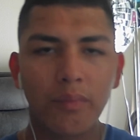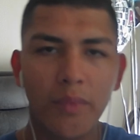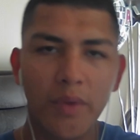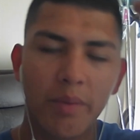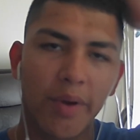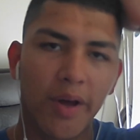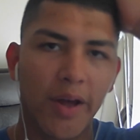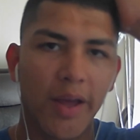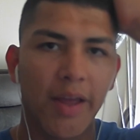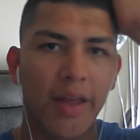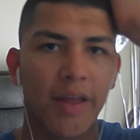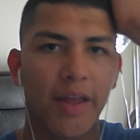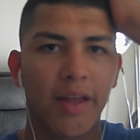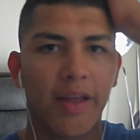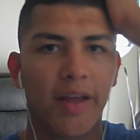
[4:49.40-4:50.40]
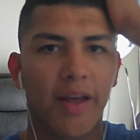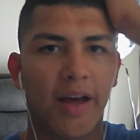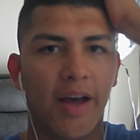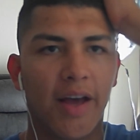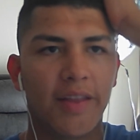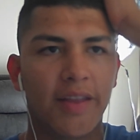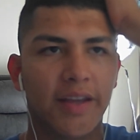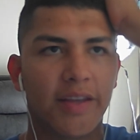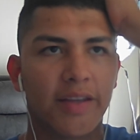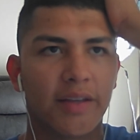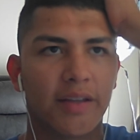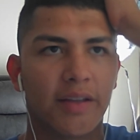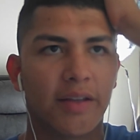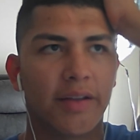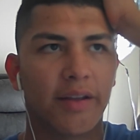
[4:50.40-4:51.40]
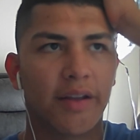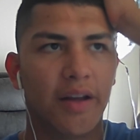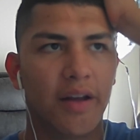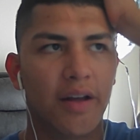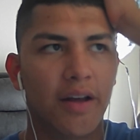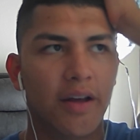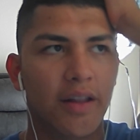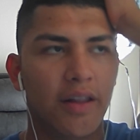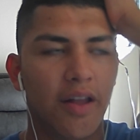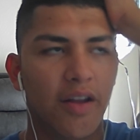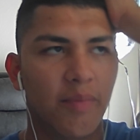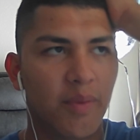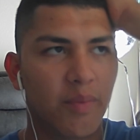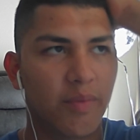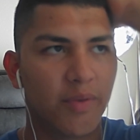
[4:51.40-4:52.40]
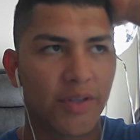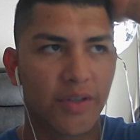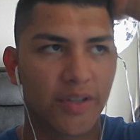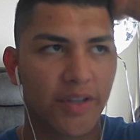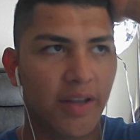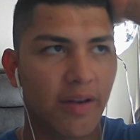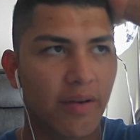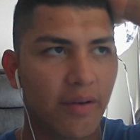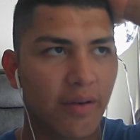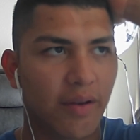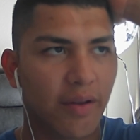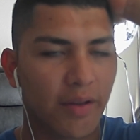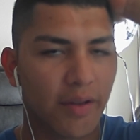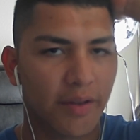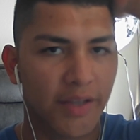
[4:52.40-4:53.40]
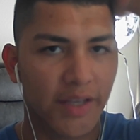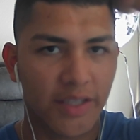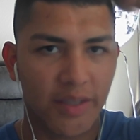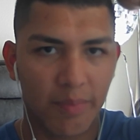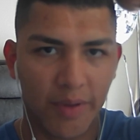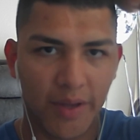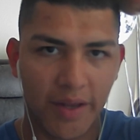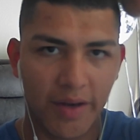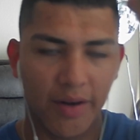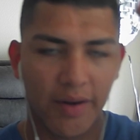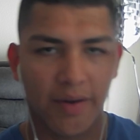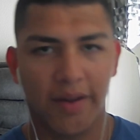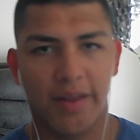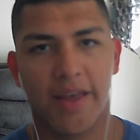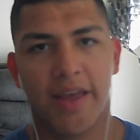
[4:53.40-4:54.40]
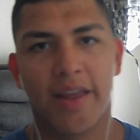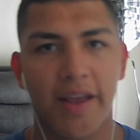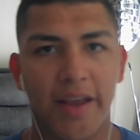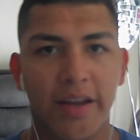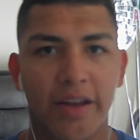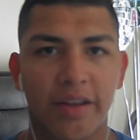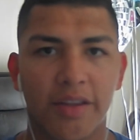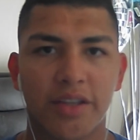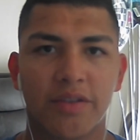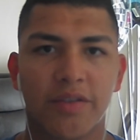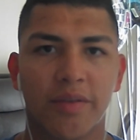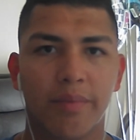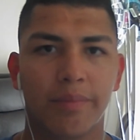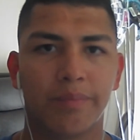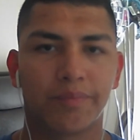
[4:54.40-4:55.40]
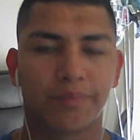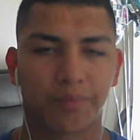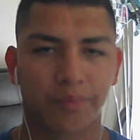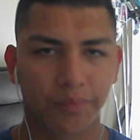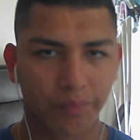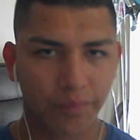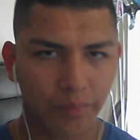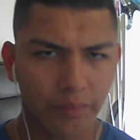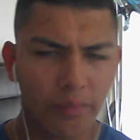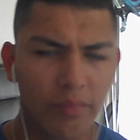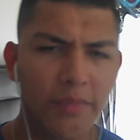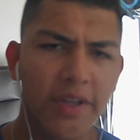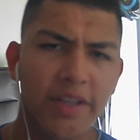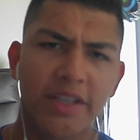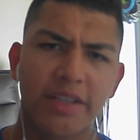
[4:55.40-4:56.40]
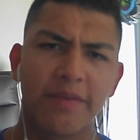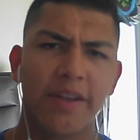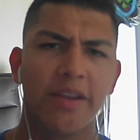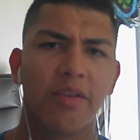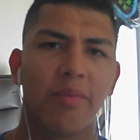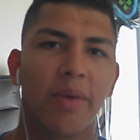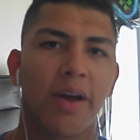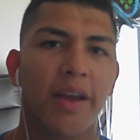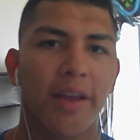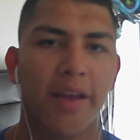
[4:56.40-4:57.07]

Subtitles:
But I think a lot of people misunderstand discipline, and I got this from this video by